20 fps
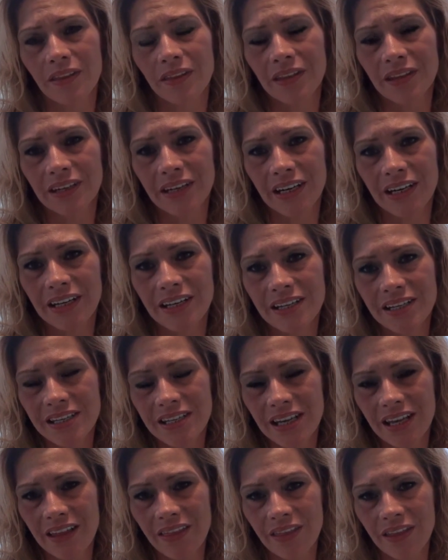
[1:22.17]
the dentist
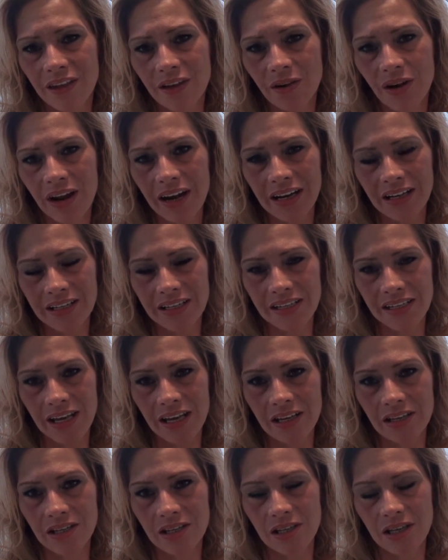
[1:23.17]
in the United
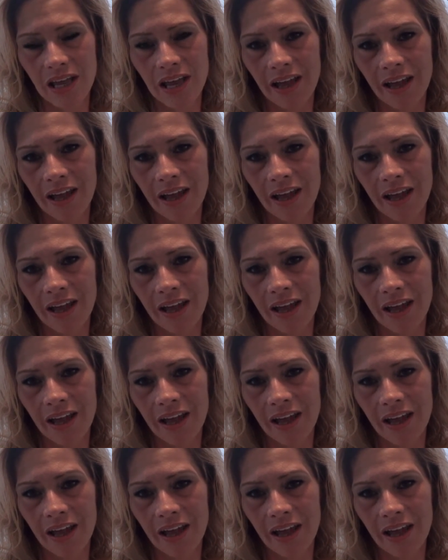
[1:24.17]
States.